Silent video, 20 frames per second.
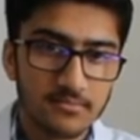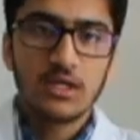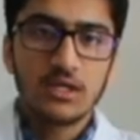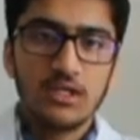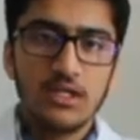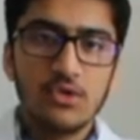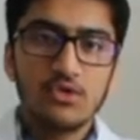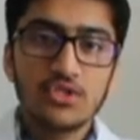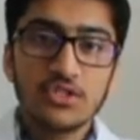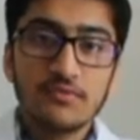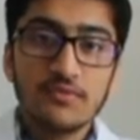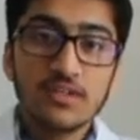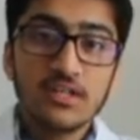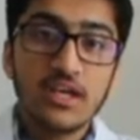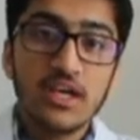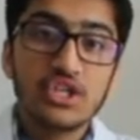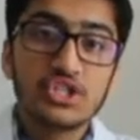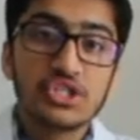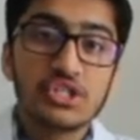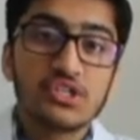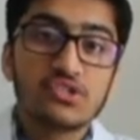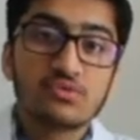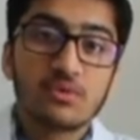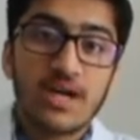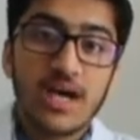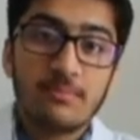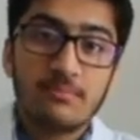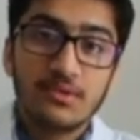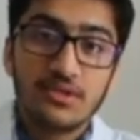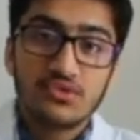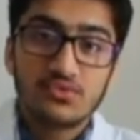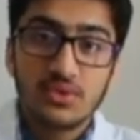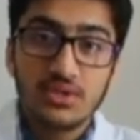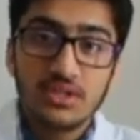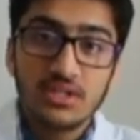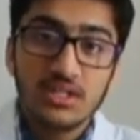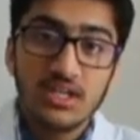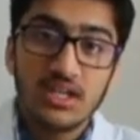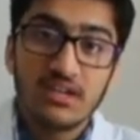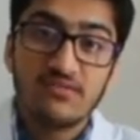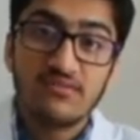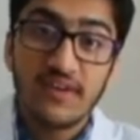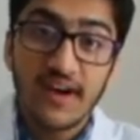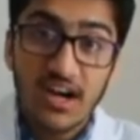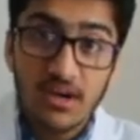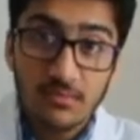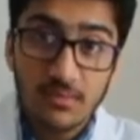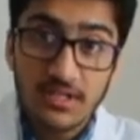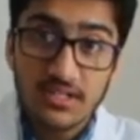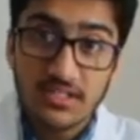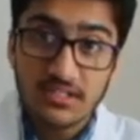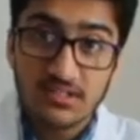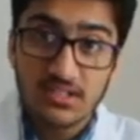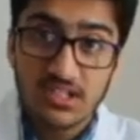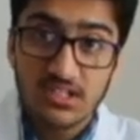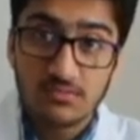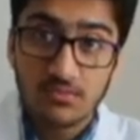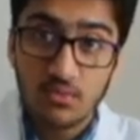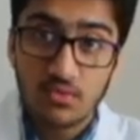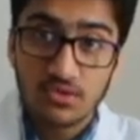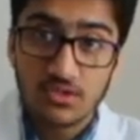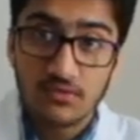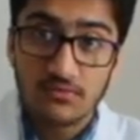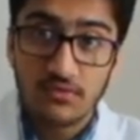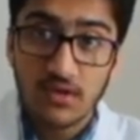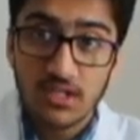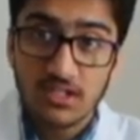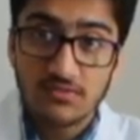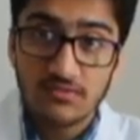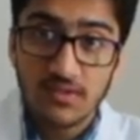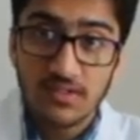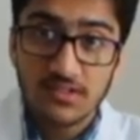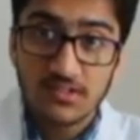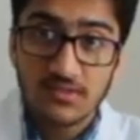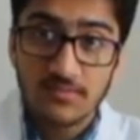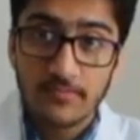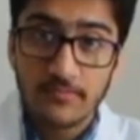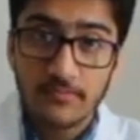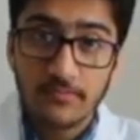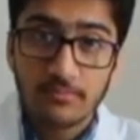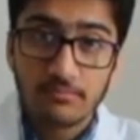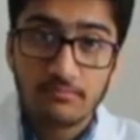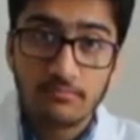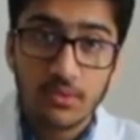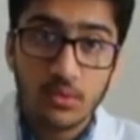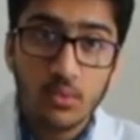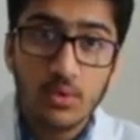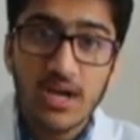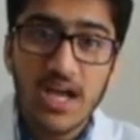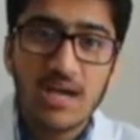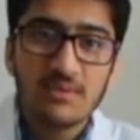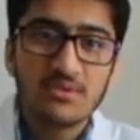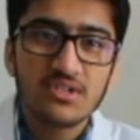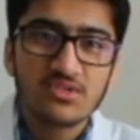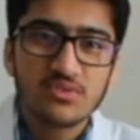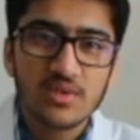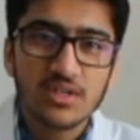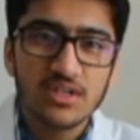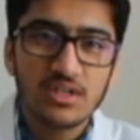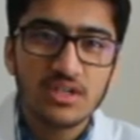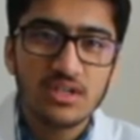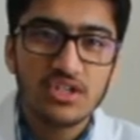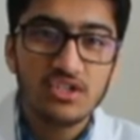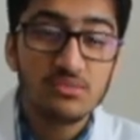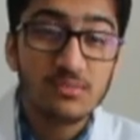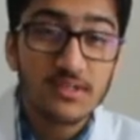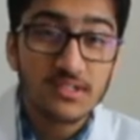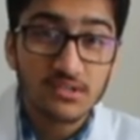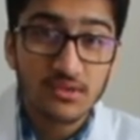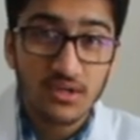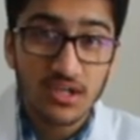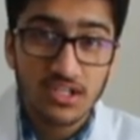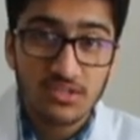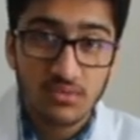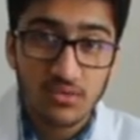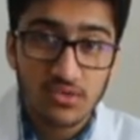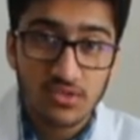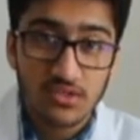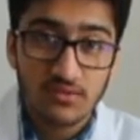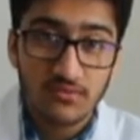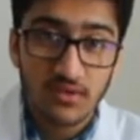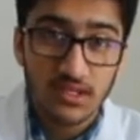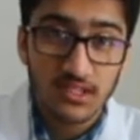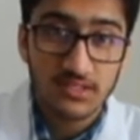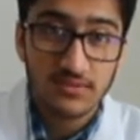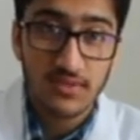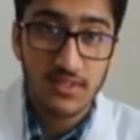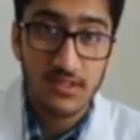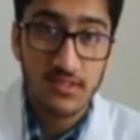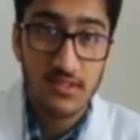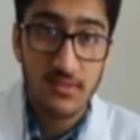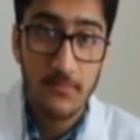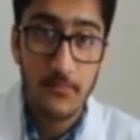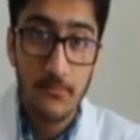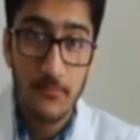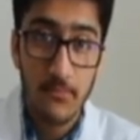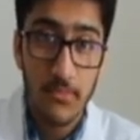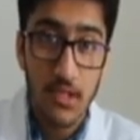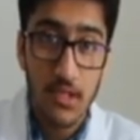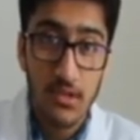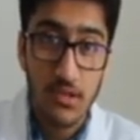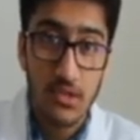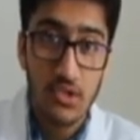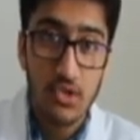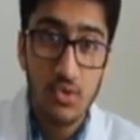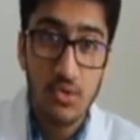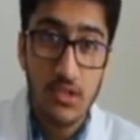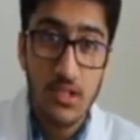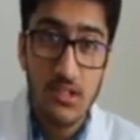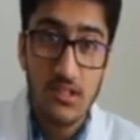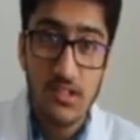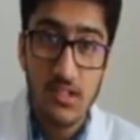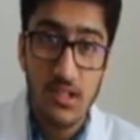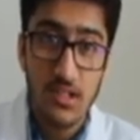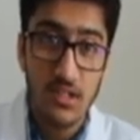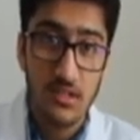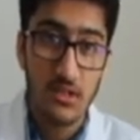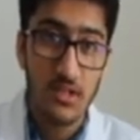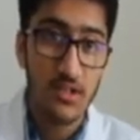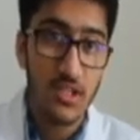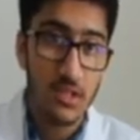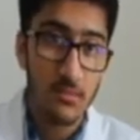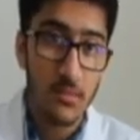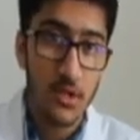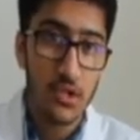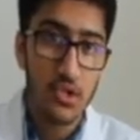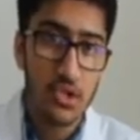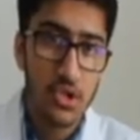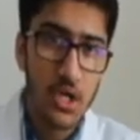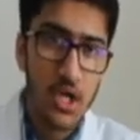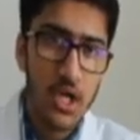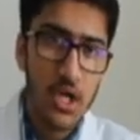Eutrophication is what happens when the environment is exposed to phosphates. But what happens when humans are exposed to phosphates? The truth is, nothing much.